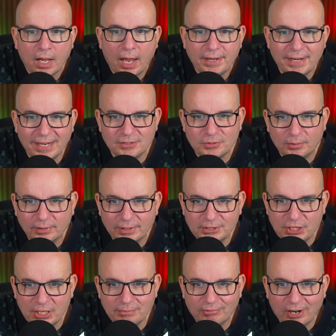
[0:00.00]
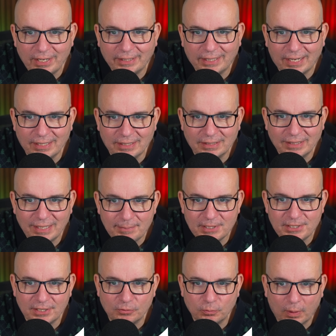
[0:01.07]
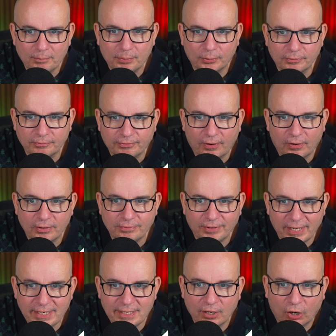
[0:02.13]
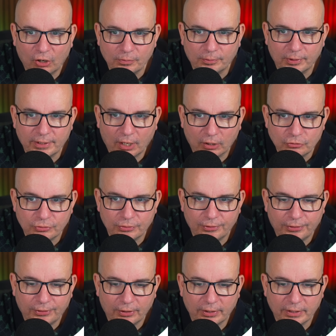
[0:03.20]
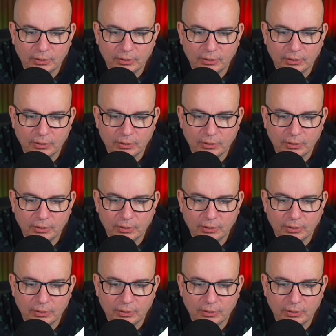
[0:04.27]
Next, we've got the Jeep Renegade Limited 1.5 e-hybrid, 130